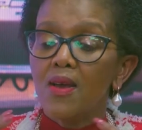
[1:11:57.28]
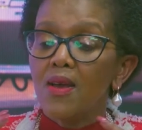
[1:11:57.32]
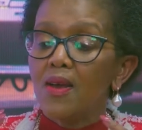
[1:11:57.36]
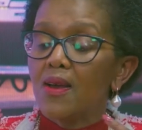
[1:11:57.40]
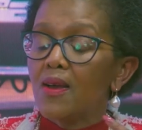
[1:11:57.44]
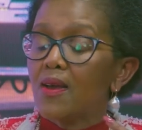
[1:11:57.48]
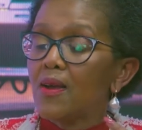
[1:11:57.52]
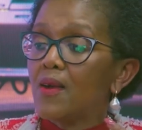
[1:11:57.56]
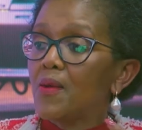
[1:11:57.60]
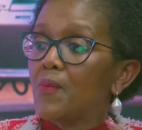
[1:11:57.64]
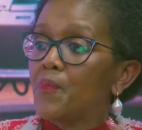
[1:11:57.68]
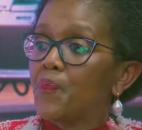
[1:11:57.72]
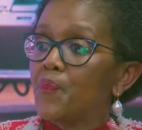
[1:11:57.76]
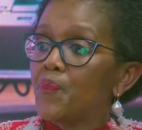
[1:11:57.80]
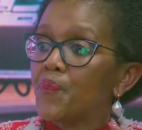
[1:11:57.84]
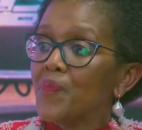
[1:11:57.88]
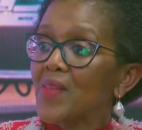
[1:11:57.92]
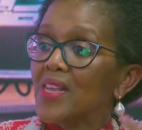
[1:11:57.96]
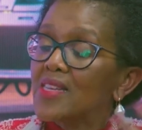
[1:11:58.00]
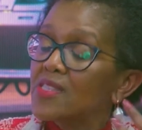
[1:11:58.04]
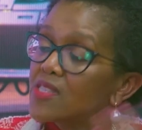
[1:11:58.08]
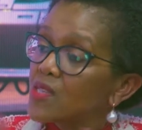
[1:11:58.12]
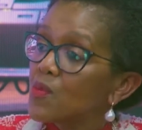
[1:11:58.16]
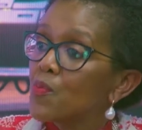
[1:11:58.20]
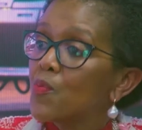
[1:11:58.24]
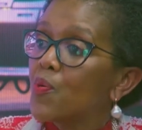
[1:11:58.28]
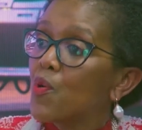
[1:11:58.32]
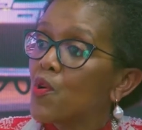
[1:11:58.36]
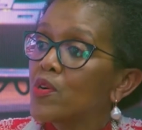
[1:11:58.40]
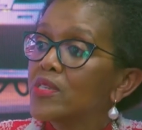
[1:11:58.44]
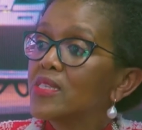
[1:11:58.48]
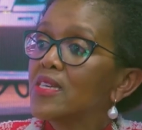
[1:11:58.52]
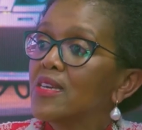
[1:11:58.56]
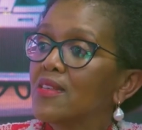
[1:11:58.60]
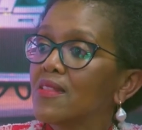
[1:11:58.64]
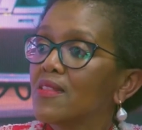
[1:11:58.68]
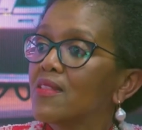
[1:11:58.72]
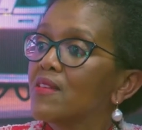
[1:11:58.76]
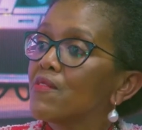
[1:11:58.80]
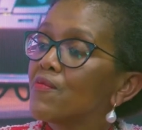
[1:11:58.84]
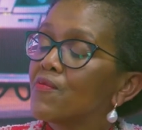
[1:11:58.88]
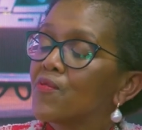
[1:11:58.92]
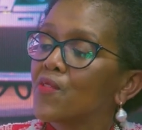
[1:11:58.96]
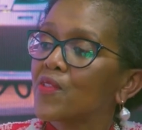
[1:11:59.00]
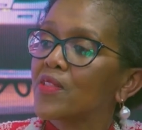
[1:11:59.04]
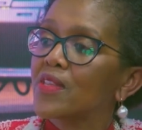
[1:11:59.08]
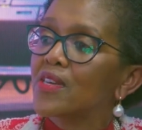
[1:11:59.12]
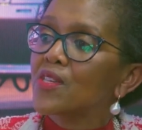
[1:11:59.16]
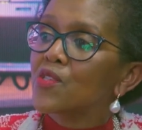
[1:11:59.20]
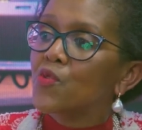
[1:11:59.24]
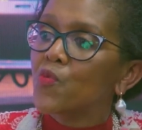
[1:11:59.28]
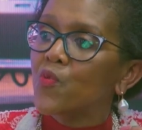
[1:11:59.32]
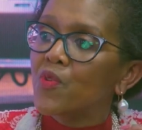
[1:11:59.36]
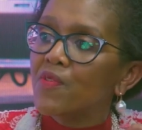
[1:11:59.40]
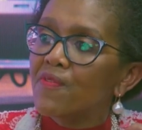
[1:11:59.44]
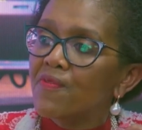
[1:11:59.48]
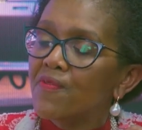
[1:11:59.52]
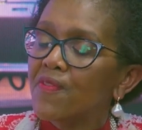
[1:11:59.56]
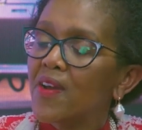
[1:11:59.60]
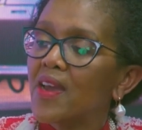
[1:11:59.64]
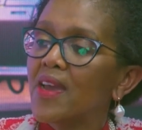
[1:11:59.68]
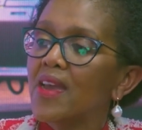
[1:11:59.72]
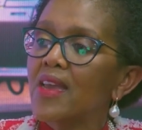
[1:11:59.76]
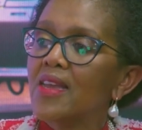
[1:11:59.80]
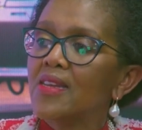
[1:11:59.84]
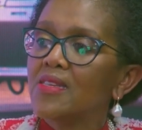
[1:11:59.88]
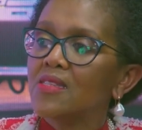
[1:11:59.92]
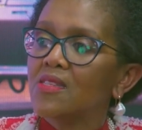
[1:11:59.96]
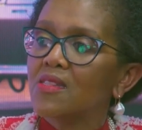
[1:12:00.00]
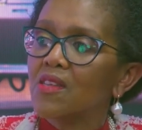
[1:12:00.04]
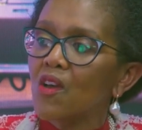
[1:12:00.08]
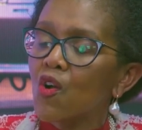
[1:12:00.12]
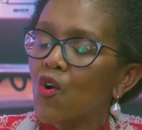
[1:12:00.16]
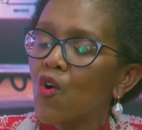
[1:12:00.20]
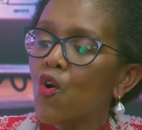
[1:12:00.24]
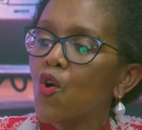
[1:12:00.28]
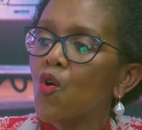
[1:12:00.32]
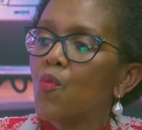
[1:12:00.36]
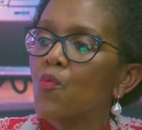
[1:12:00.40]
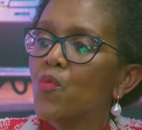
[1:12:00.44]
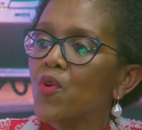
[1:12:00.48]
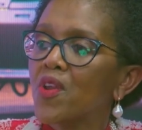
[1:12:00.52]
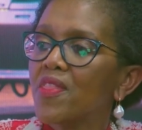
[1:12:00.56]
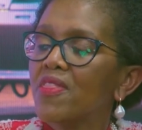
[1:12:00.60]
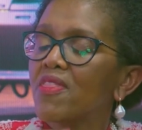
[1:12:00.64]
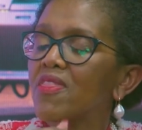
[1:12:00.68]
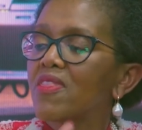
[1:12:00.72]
It's important, therefore, that we find the common